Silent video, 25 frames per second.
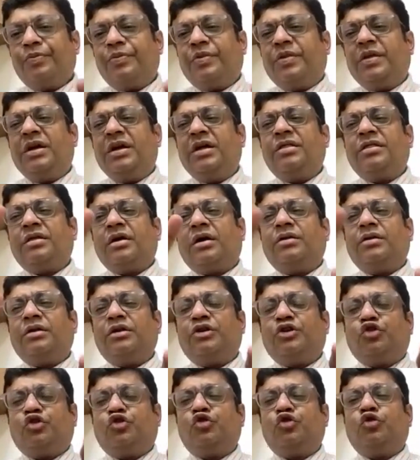These are
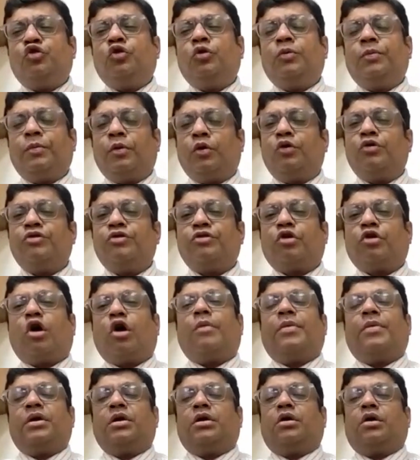the two most
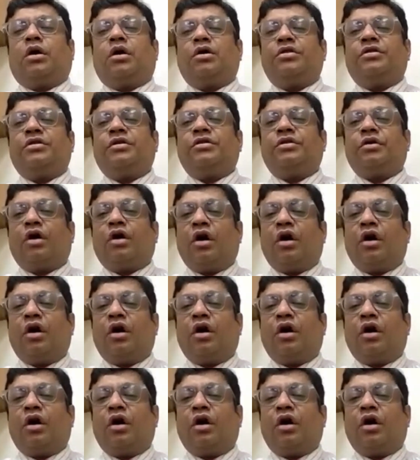common causes